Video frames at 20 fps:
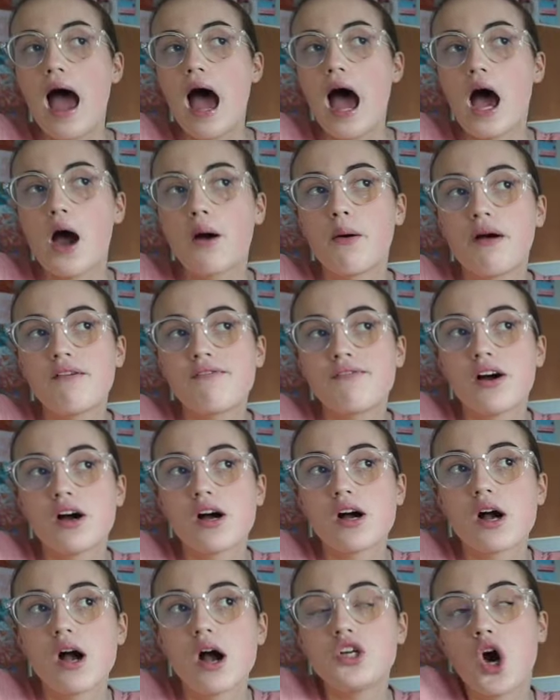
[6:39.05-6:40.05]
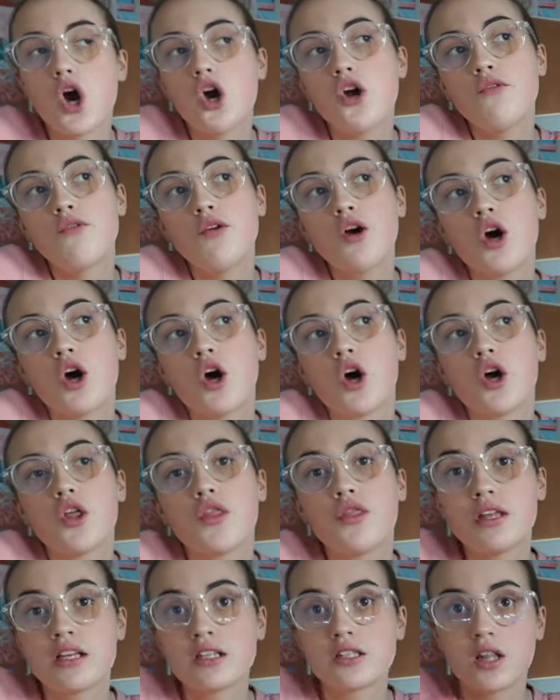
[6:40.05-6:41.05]
However, over
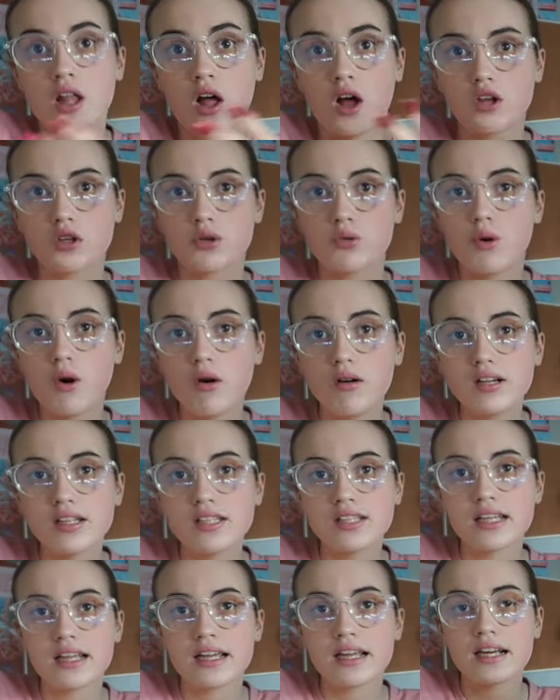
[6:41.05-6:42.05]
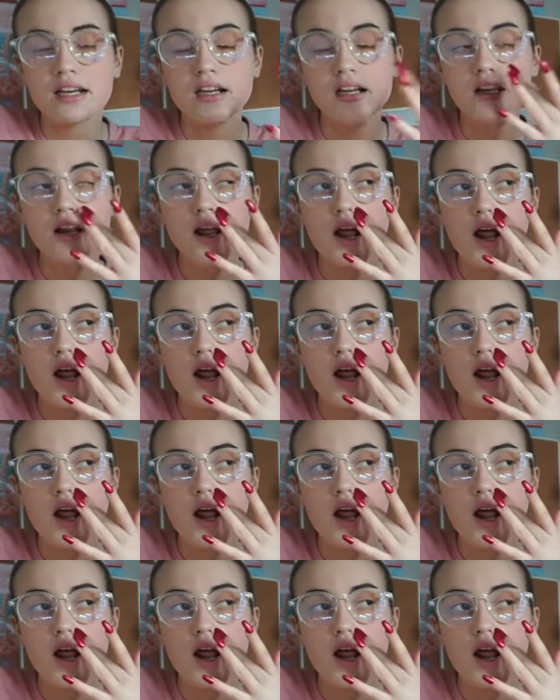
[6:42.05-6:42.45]
this last quarantine,